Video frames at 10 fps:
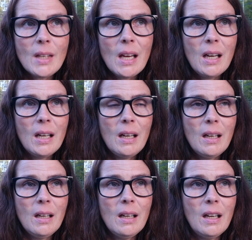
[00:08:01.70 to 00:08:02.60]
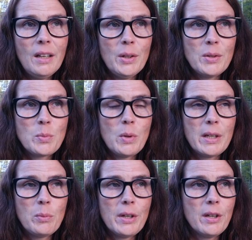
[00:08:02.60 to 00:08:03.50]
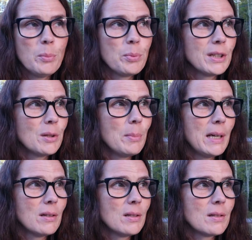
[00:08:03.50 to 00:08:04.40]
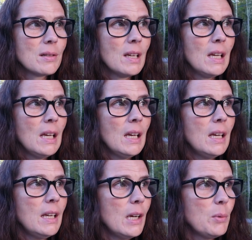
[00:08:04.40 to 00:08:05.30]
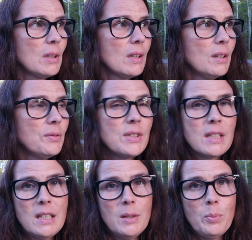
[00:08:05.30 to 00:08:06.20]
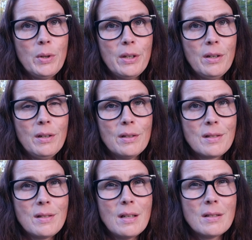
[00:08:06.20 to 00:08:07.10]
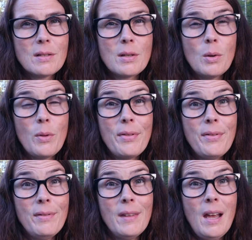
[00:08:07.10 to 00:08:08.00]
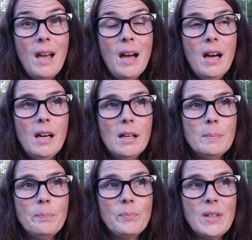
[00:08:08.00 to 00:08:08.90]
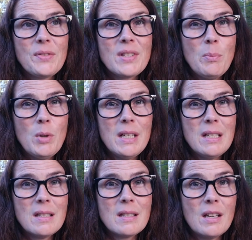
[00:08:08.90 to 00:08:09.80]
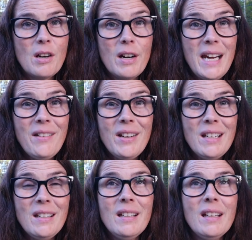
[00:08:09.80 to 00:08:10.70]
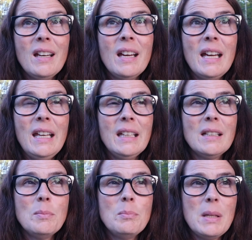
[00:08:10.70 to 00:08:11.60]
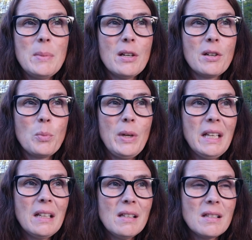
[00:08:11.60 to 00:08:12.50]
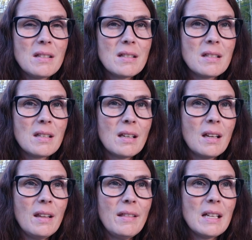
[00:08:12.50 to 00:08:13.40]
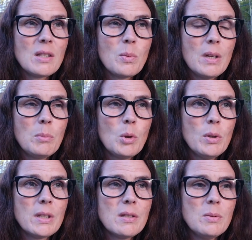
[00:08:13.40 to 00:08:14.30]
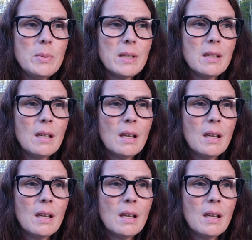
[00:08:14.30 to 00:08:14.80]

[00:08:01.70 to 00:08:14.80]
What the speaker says: I've always wanted one of her brindle merrills, and I would love to keep one of her sons. So if someone is in our area and maybe on our waiting list, that's what I'm going to be